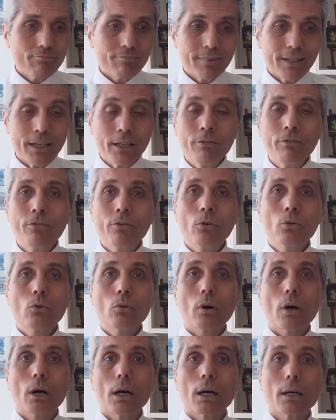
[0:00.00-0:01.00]
if you
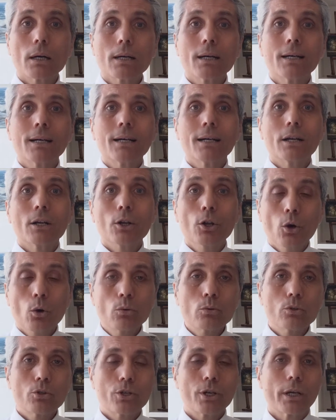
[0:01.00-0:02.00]
are
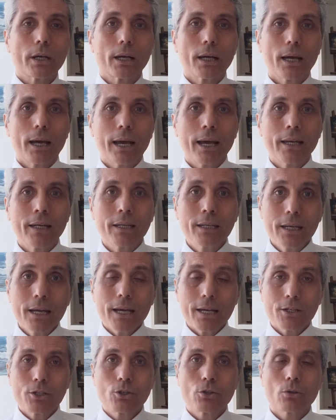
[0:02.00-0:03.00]
launching an
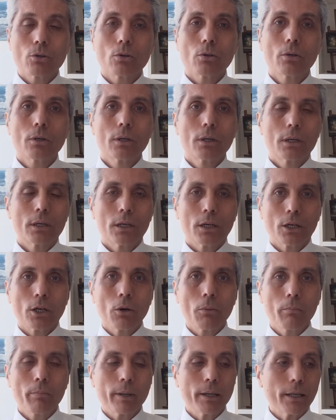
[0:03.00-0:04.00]
EXO
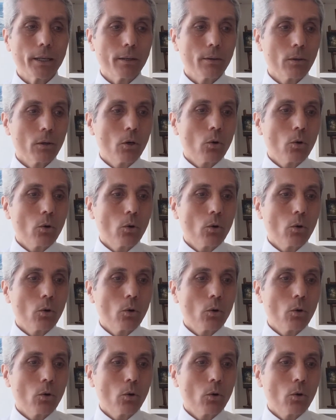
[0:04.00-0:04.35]
company,